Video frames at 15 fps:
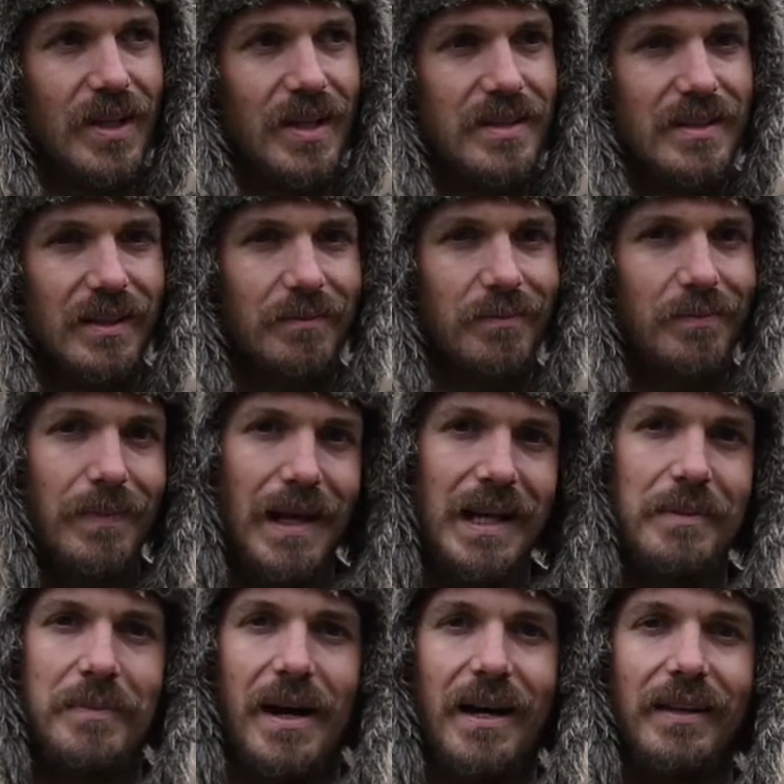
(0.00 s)
just like
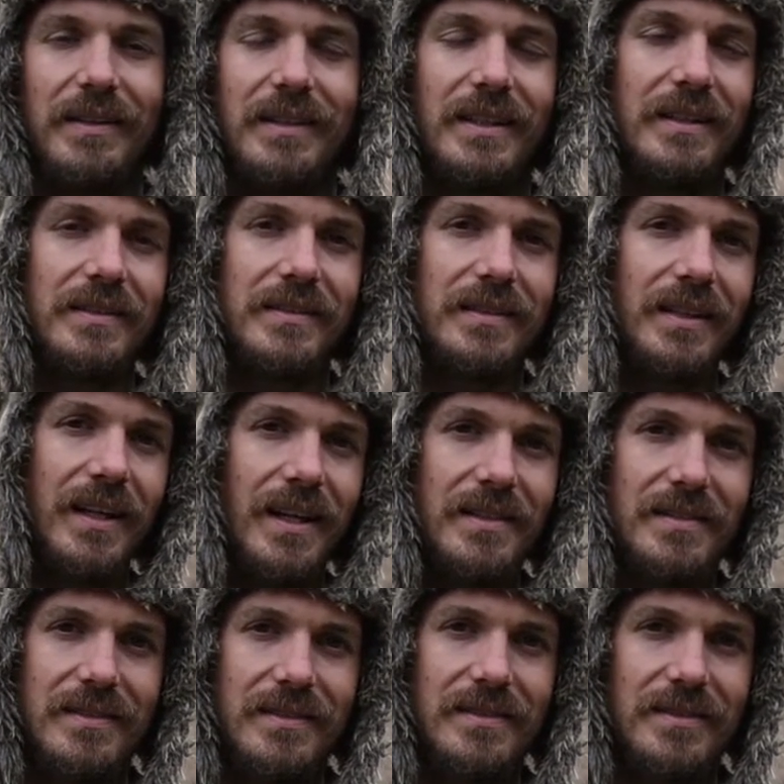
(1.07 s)
petty politics, I
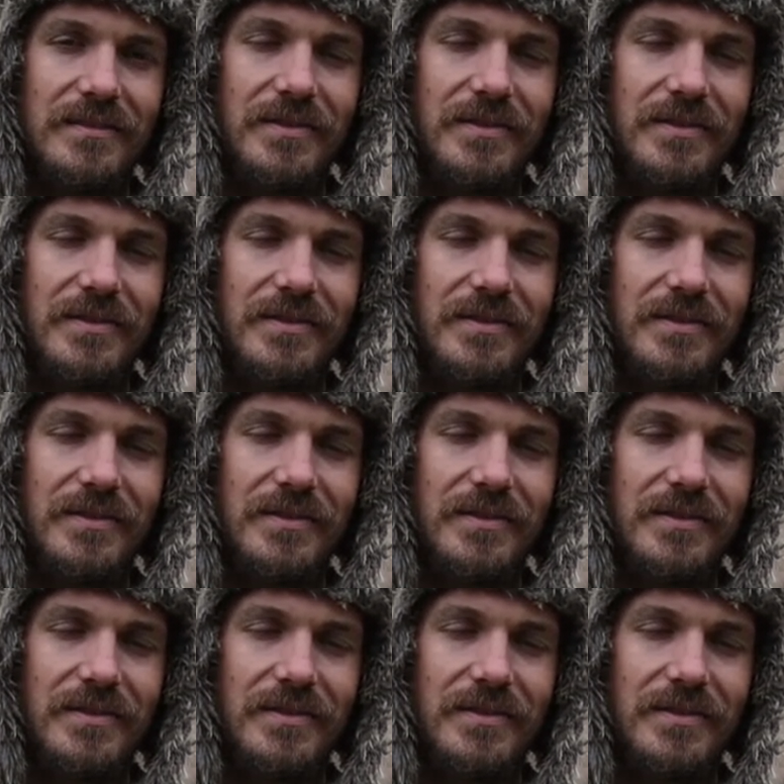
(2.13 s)
guess, is the